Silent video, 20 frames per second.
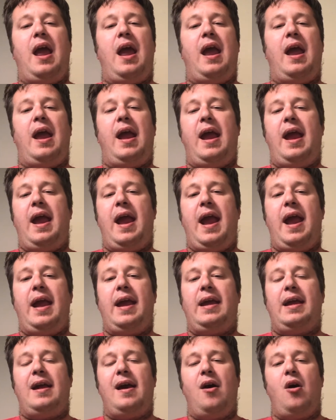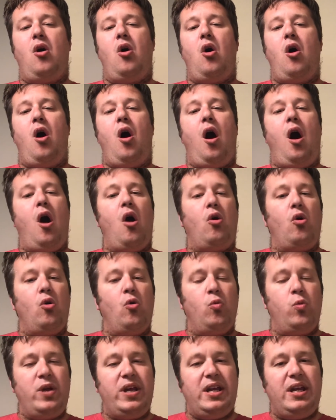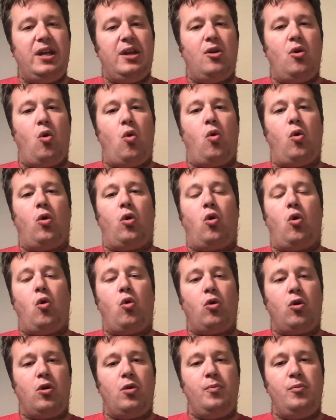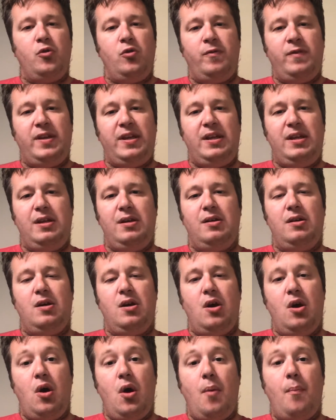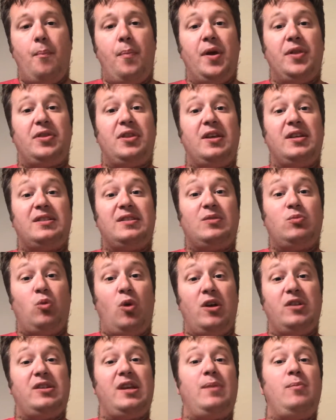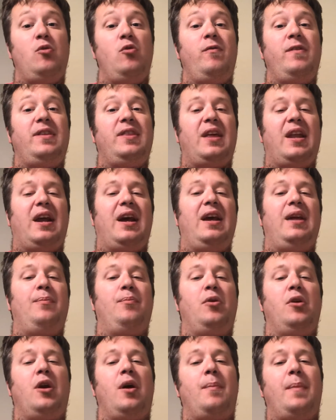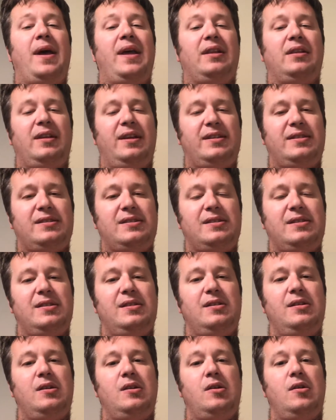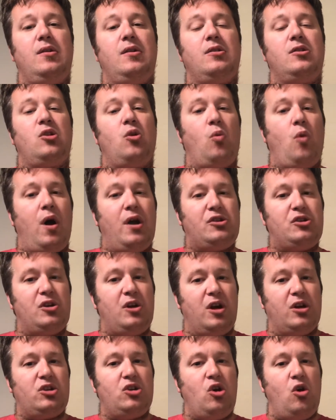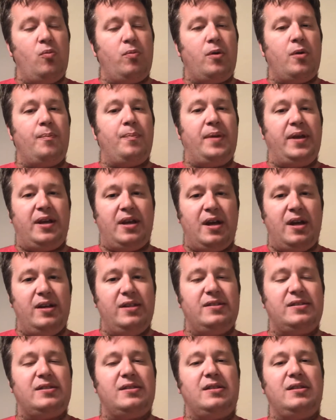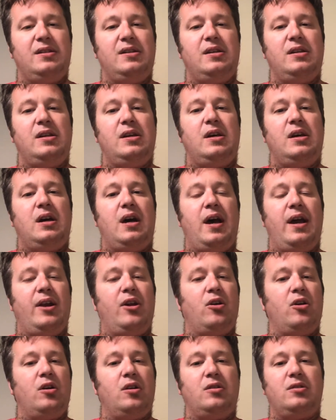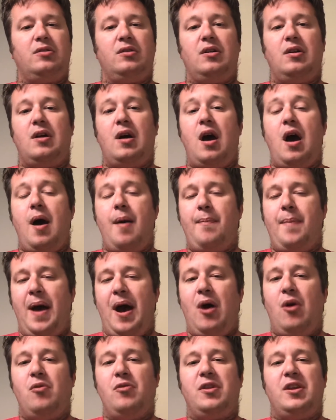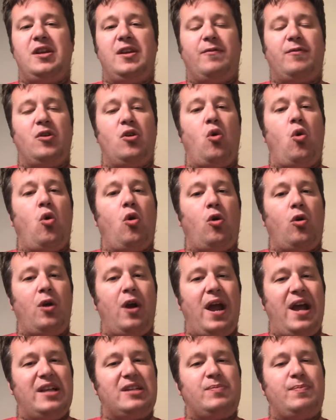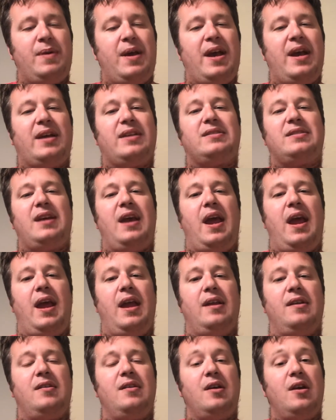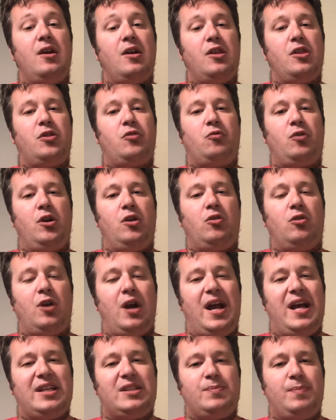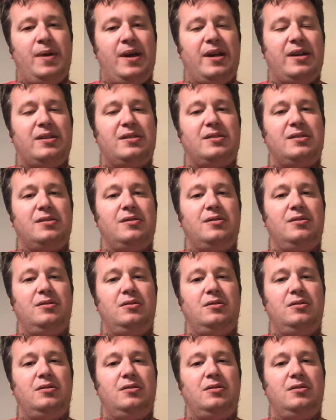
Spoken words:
a Halloween or horror movie, but this was a movie that I had put on my list to watch in October because I'd heard about the different horror aspects and thriller aspects,